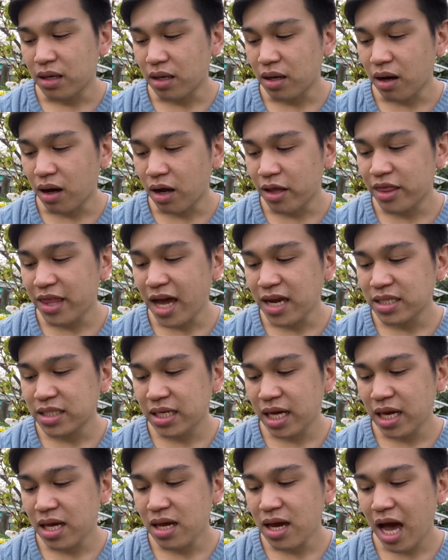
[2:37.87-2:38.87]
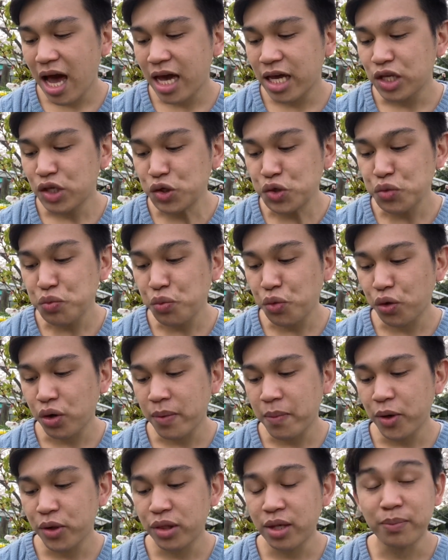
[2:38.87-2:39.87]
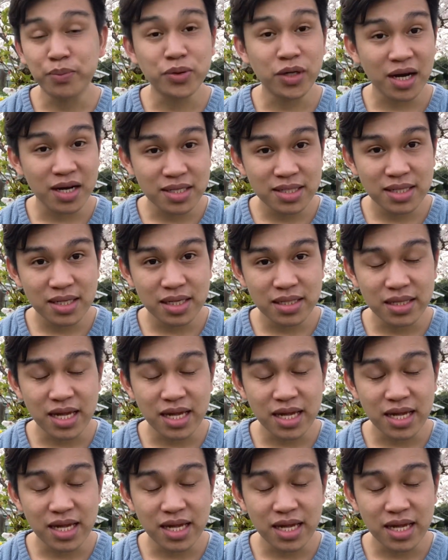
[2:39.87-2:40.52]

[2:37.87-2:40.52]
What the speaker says: On that day, I knew more about the process